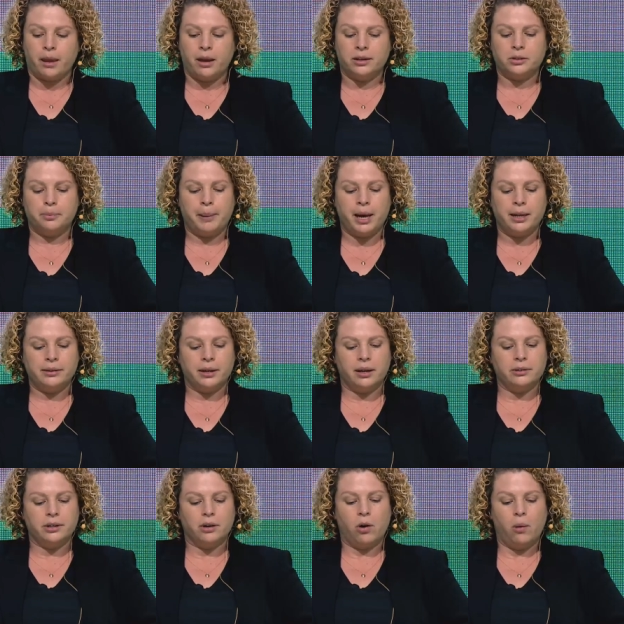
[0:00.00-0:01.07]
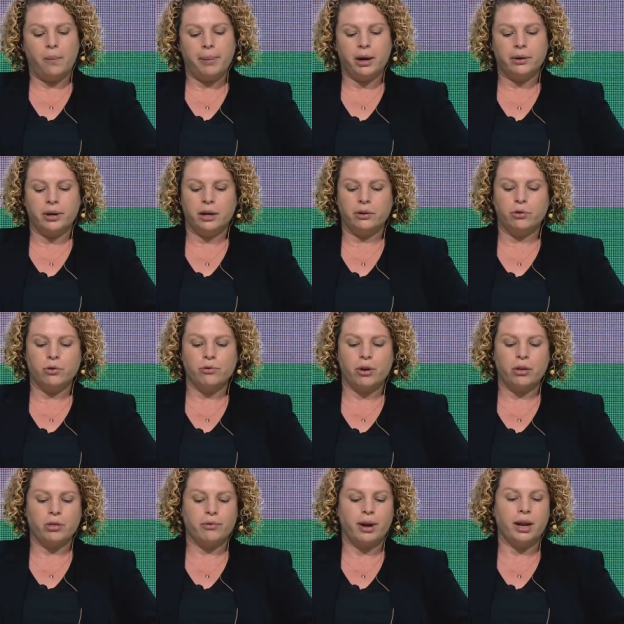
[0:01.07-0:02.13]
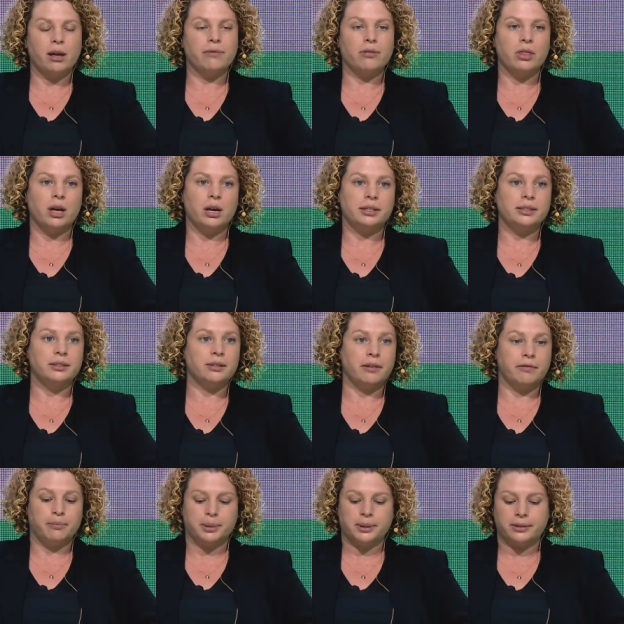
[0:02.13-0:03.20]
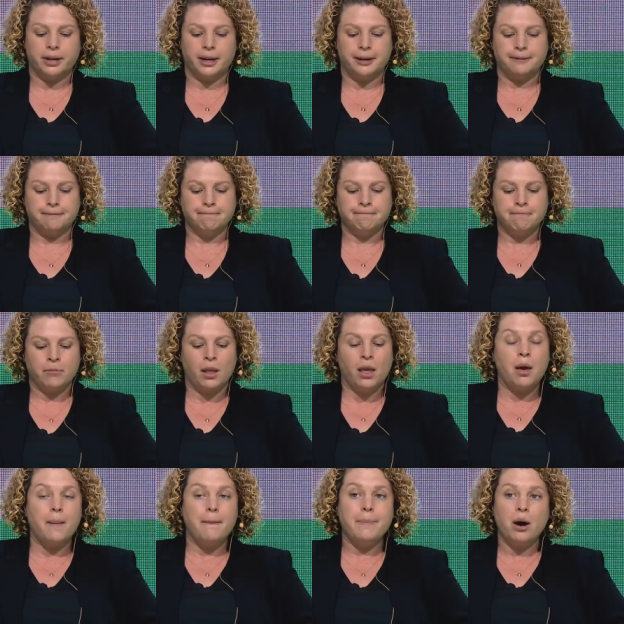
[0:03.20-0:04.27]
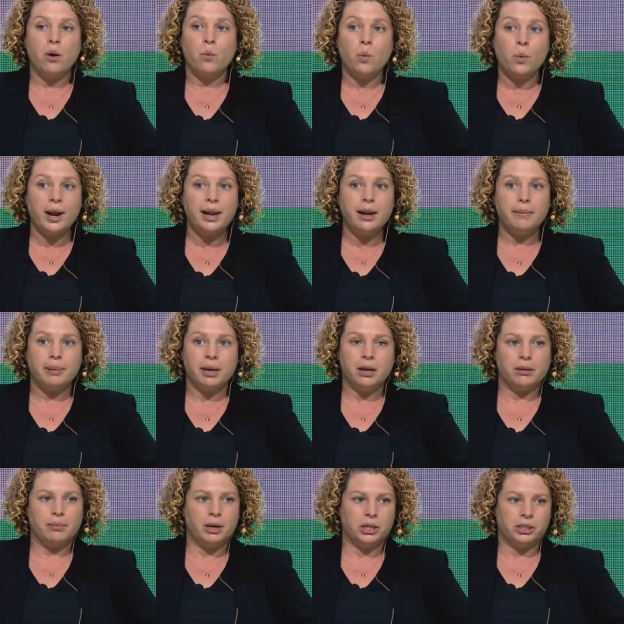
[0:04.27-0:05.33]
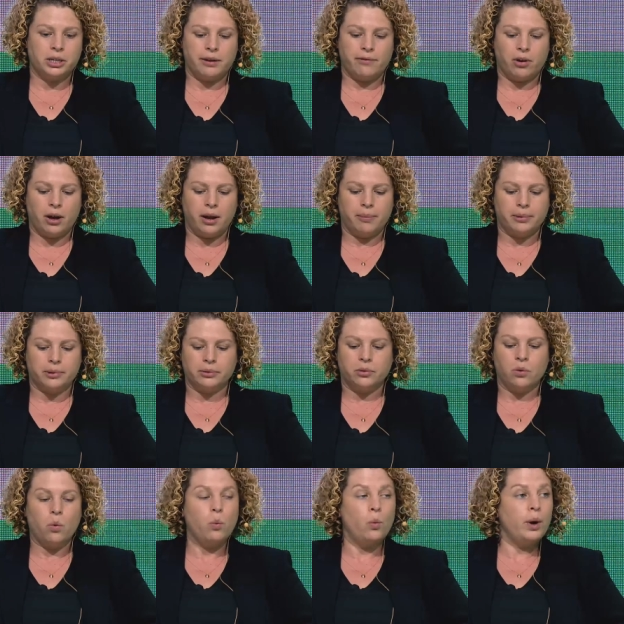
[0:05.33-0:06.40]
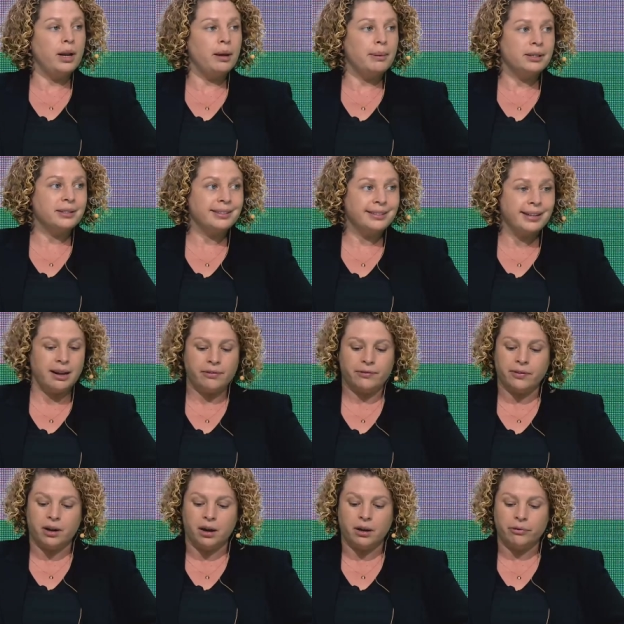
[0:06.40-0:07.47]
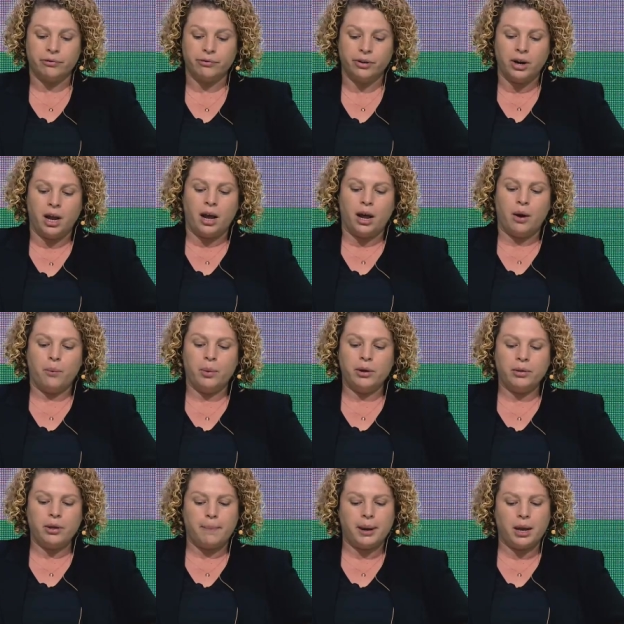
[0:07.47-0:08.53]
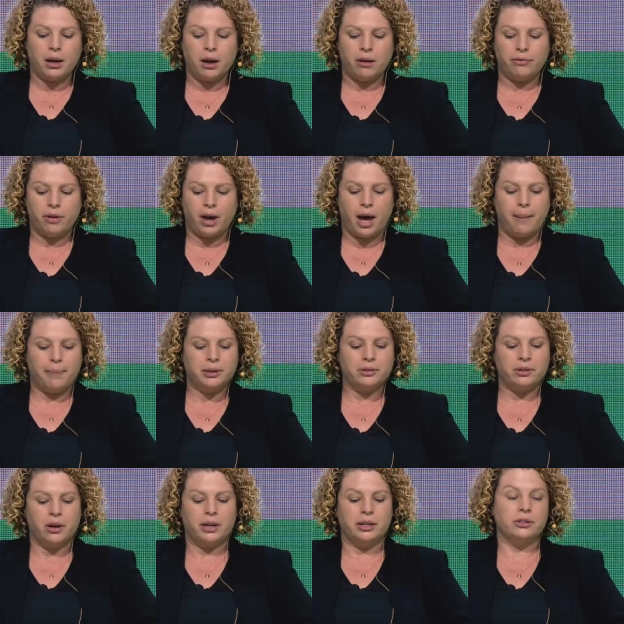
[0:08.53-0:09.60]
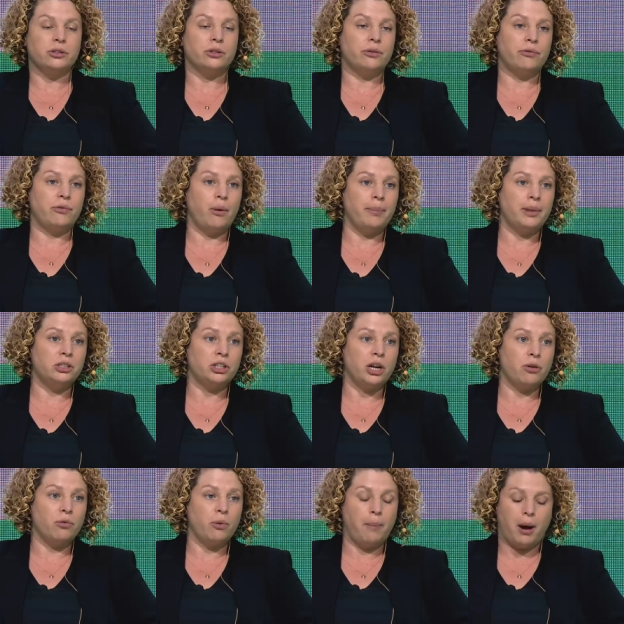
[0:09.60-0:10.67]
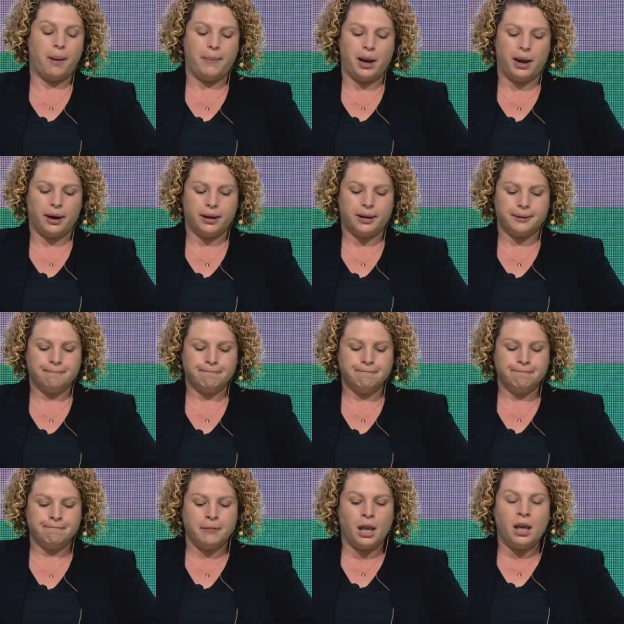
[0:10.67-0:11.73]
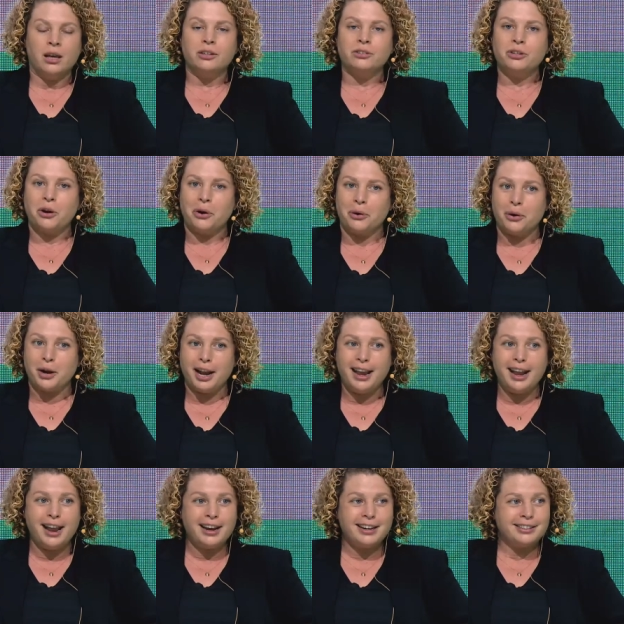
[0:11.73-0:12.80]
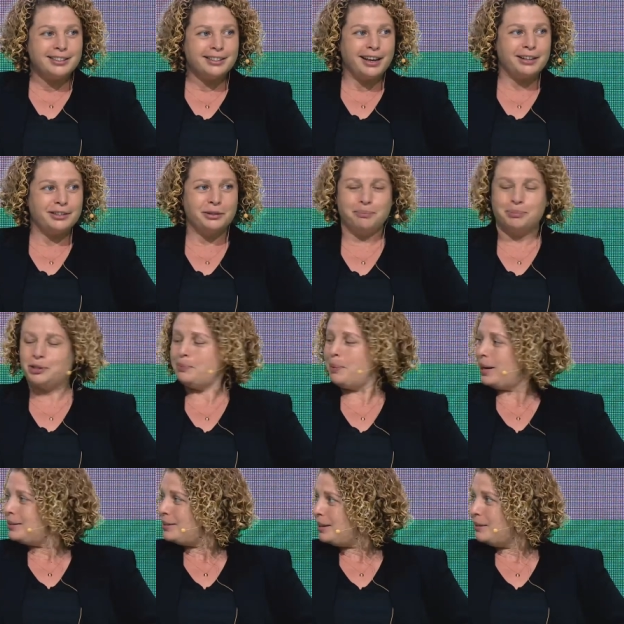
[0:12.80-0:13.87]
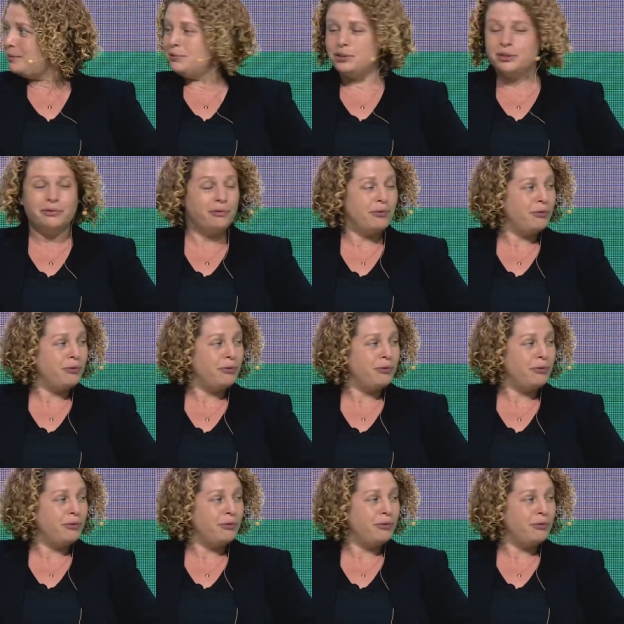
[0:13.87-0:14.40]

expanding at a compound annual growth rate of thirty-seven percent. But will it be commercially viable? Will it be safe enough? Will there be enough appetite from the general public? So let's get some perspectives